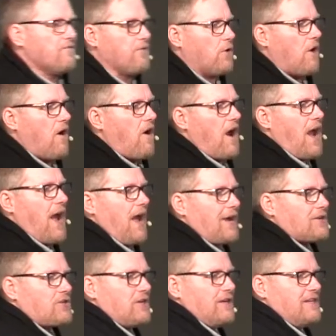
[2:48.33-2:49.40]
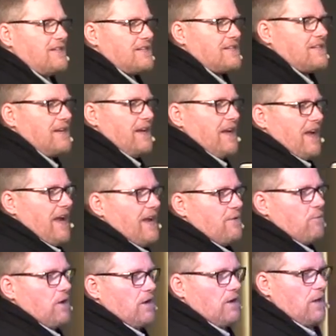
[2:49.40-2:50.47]
for our actions,
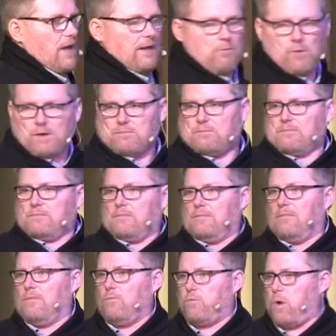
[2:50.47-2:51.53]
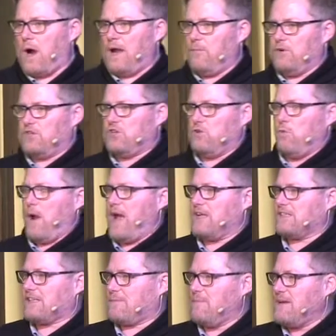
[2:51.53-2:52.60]
and we're like, well, why would you
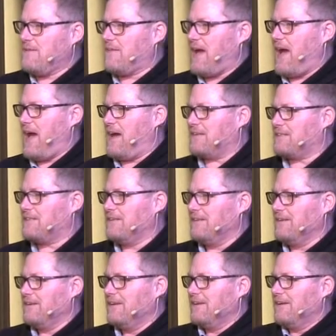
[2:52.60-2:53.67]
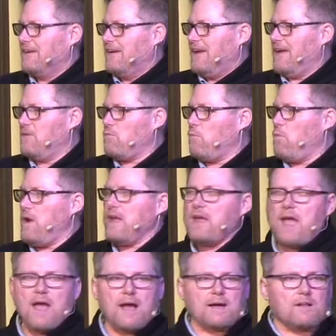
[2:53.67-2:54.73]
ask me that? And
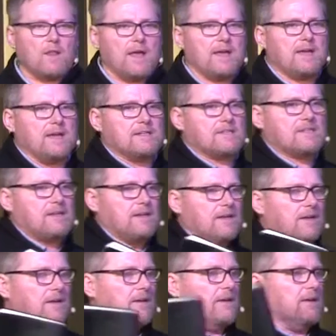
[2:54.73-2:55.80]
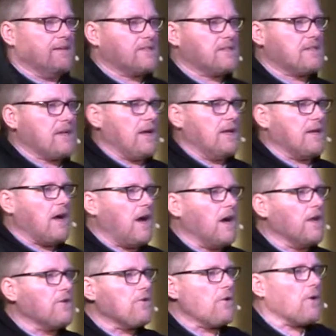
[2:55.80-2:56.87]
we act like it's it's an
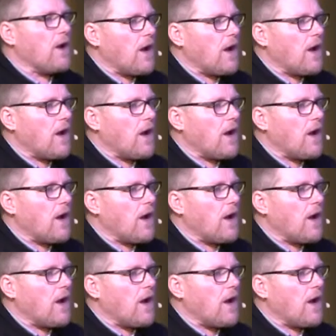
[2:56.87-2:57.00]
un,